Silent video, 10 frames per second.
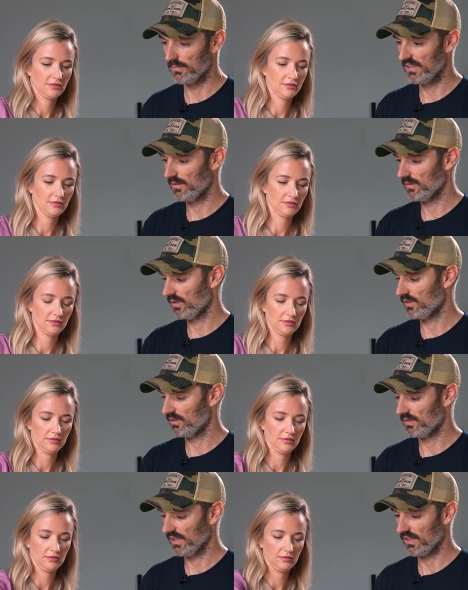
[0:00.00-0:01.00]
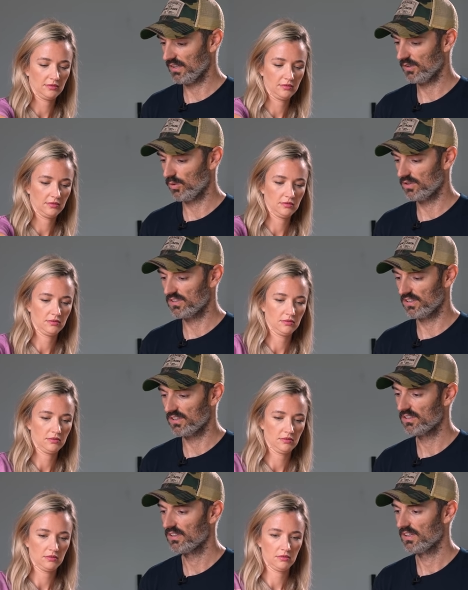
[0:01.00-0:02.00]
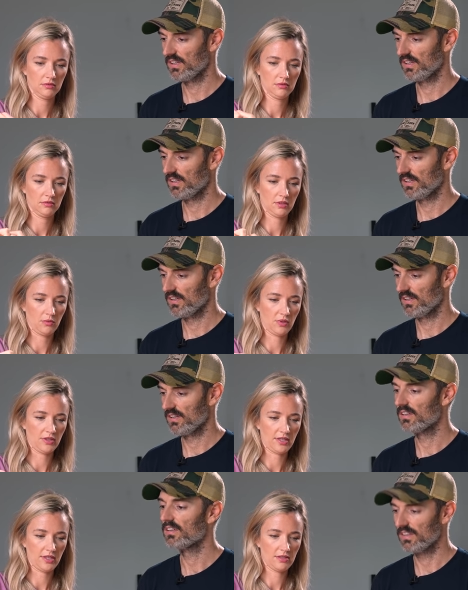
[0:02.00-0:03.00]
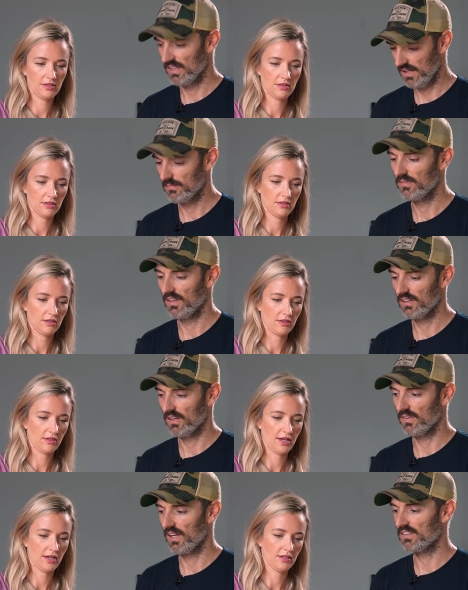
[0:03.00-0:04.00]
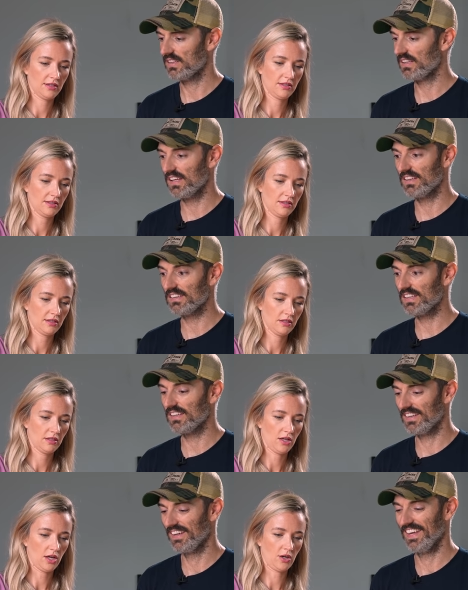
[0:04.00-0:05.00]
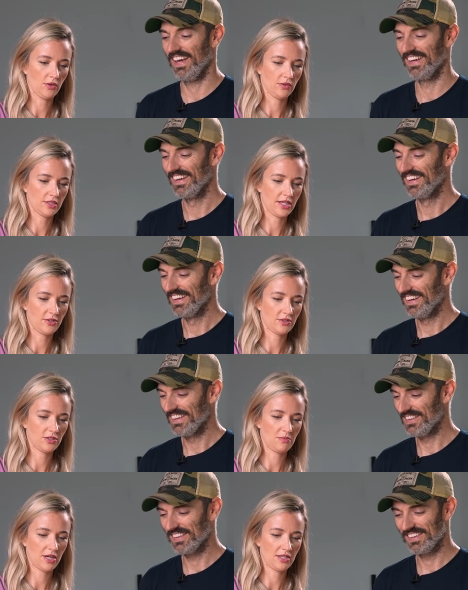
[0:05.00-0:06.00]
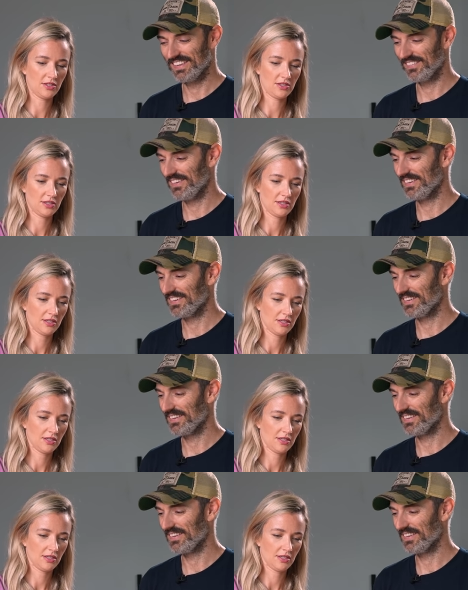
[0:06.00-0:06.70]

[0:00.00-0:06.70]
Speaker 1: bit, a little like a quarter turn.
Speaker 2: With this?
Speaker 1: Yep, there you go. Okay. That's it,
Speaker 2: that's it. Oh, okay. Did I do it too much? Well,